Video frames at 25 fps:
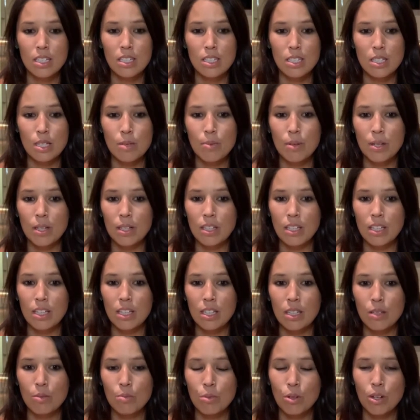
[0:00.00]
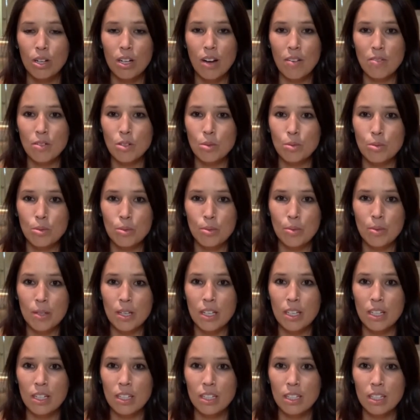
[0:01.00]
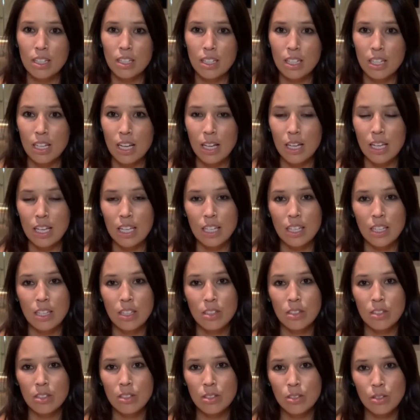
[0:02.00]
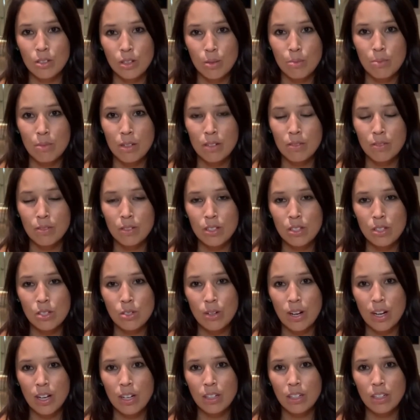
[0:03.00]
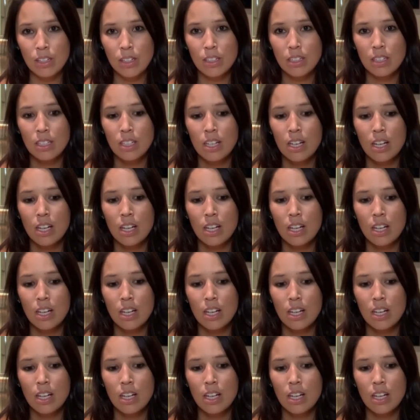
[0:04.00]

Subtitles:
typically more comfortable being a heel or midfoot striker.